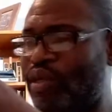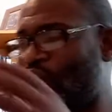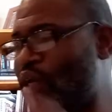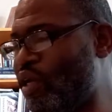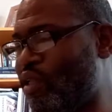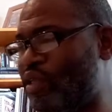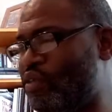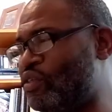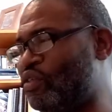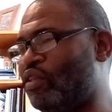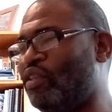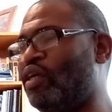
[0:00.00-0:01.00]
And this is
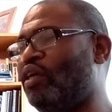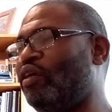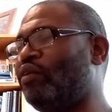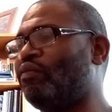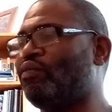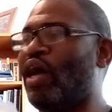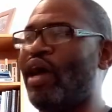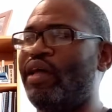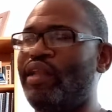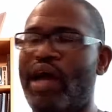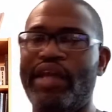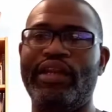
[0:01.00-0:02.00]
the thing. I,
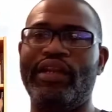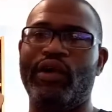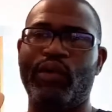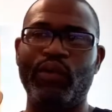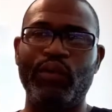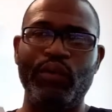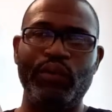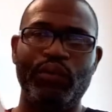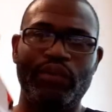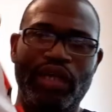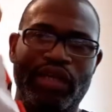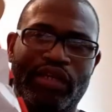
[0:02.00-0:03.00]
I know
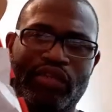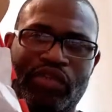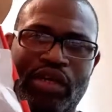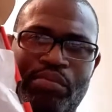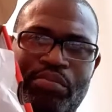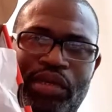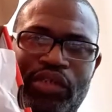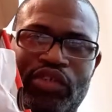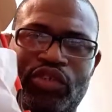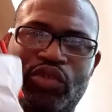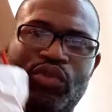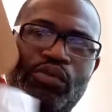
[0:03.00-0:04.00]
that it's a big
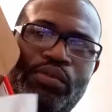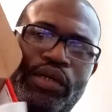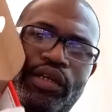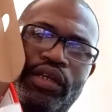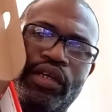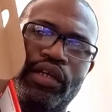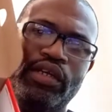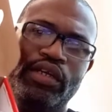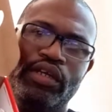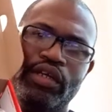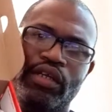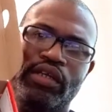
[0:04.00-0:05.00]
shoe, but
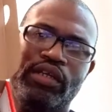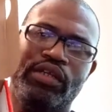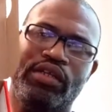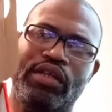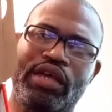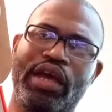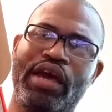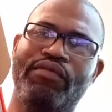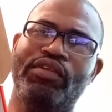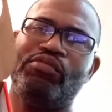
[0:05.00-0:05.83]
half this